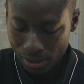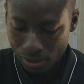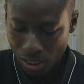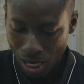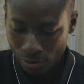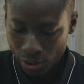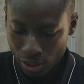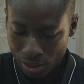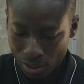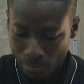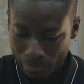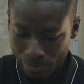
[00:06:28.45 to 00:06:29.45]
So I'll
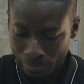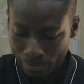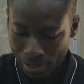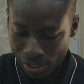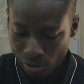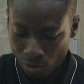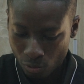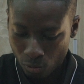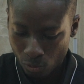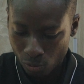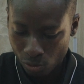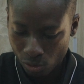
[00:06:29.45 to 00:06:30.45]
change the branch
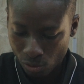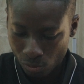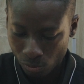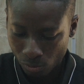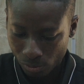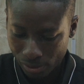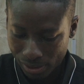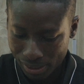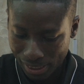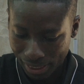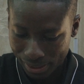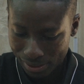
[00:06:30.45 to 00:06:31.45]
code to
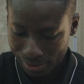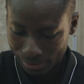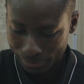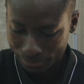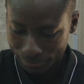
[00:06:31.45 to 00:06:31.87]
text.